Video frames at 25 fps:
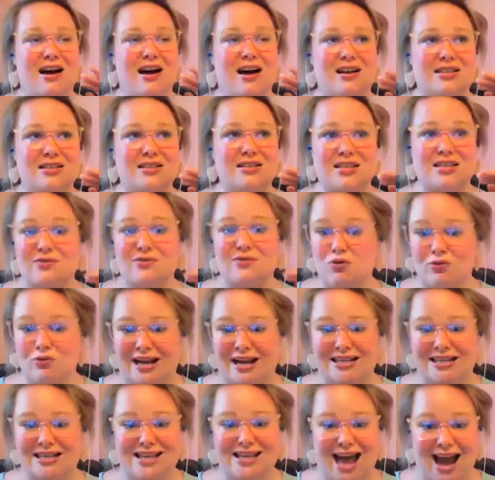civil
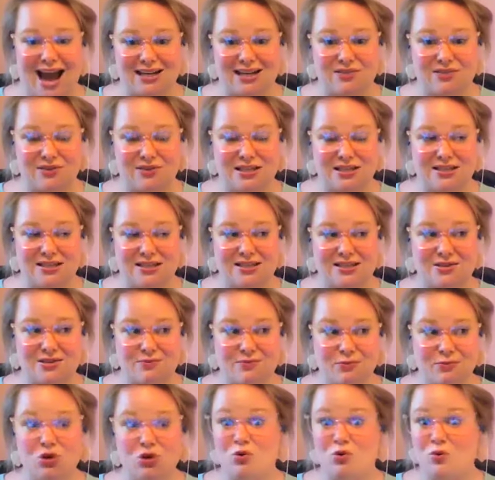rights activist
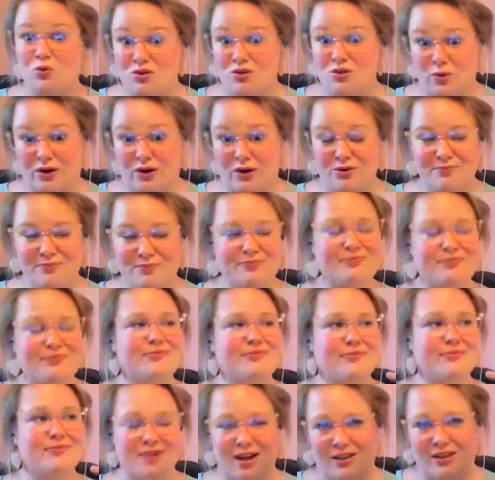who is queer.
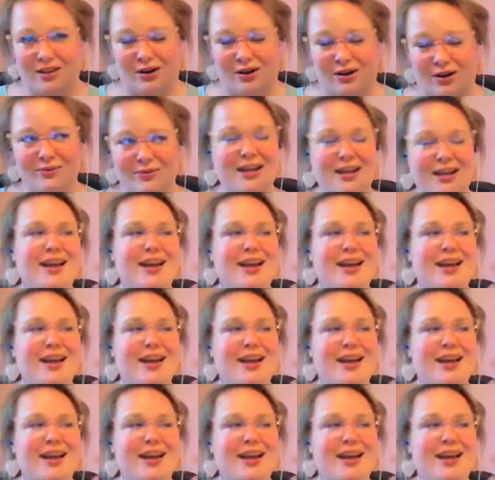Hello,